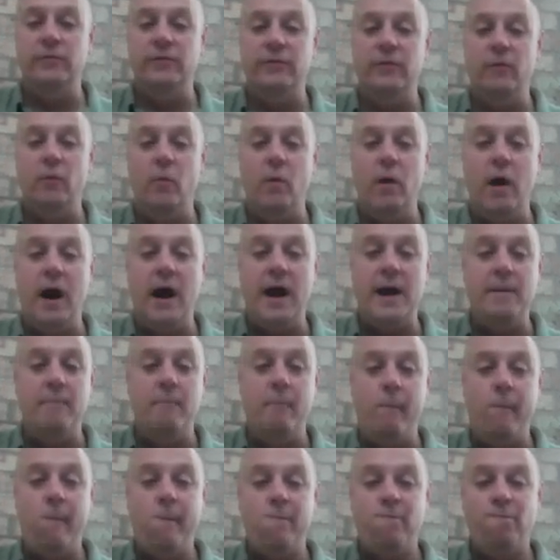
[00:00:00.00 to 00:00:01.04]
of the y.
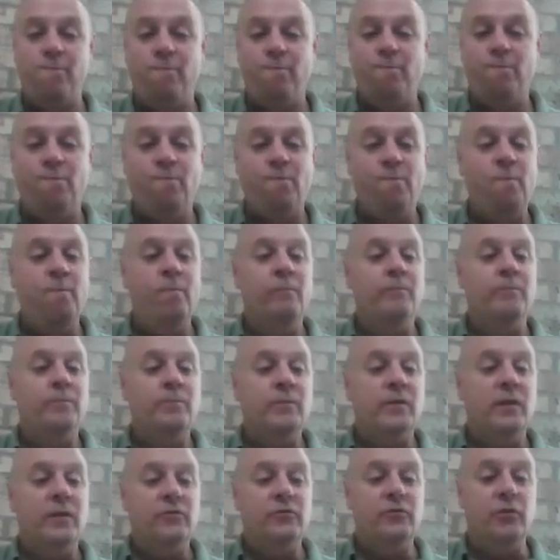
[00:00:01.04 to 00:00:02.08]

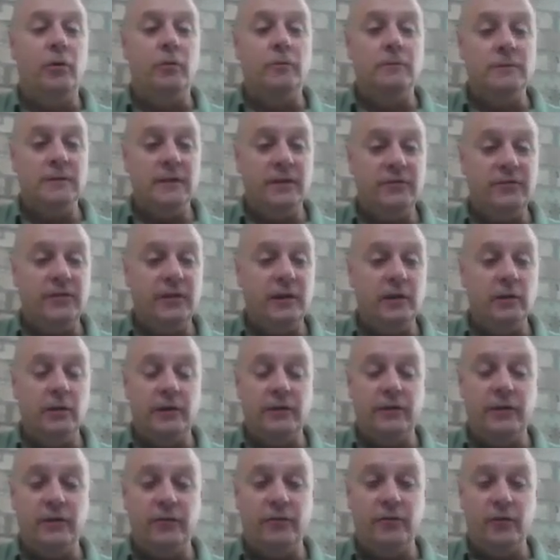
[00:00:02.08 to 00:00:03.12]
So let's take a look
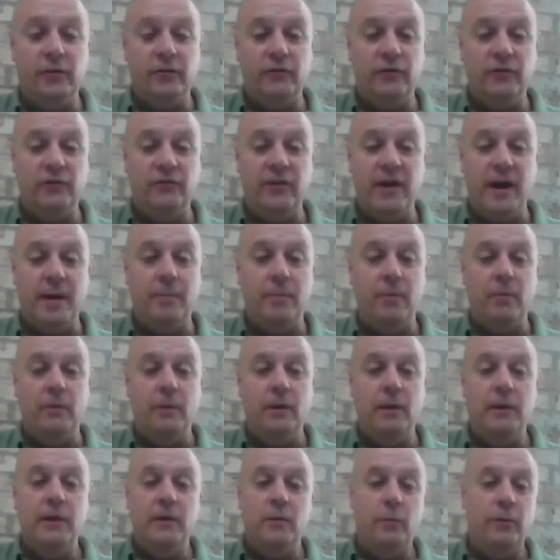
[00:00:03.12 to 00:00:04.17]
at this first example.
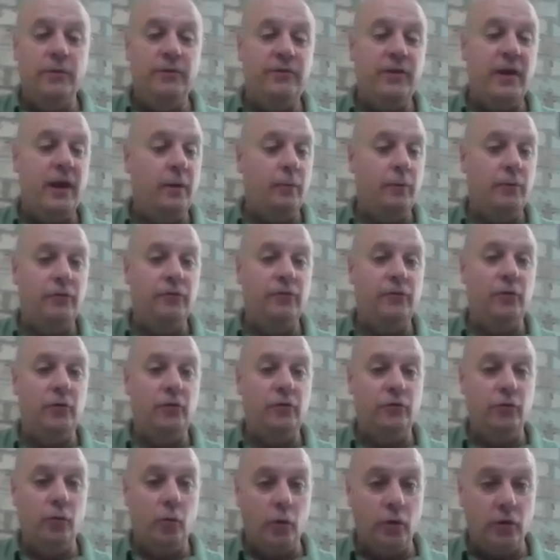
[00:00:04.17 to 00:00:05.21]
We said it was
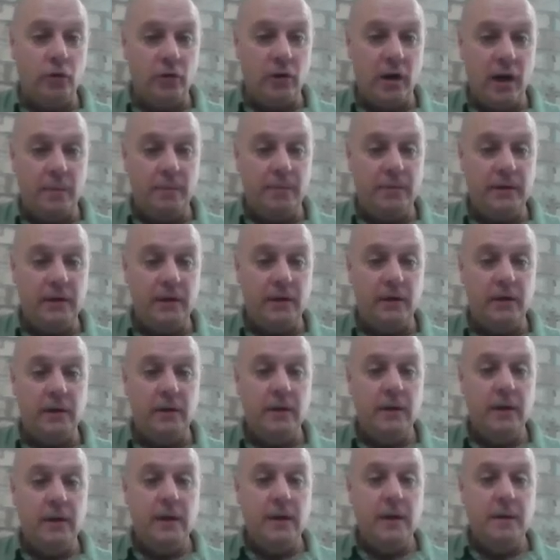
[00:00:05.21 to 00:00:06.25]
first order up here,
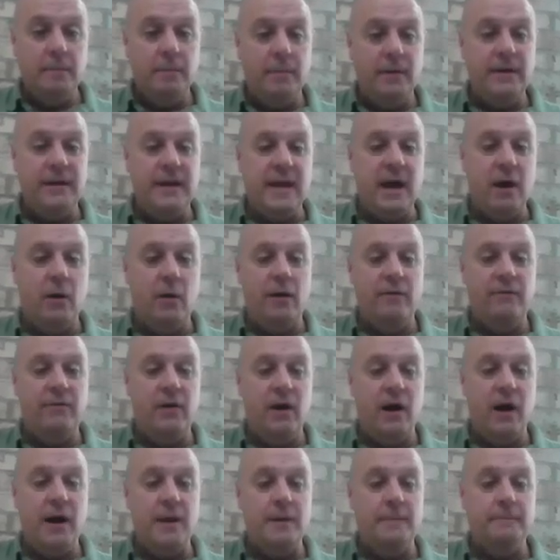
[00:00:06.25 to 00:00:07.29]
but now I've
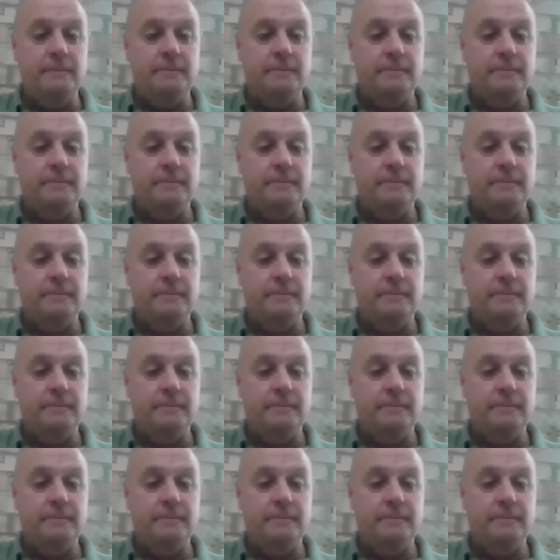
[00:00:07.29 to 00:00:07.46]
got